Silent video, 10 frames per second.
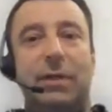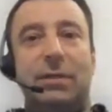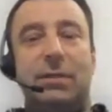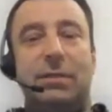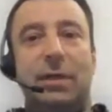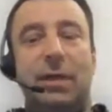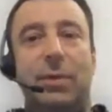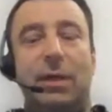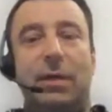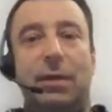this
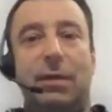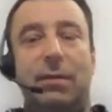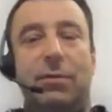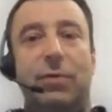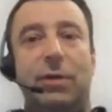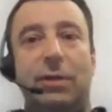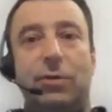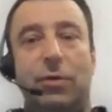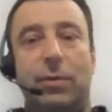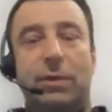making 3D
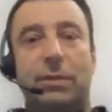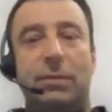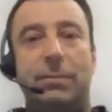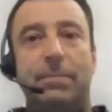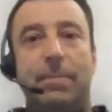drawings.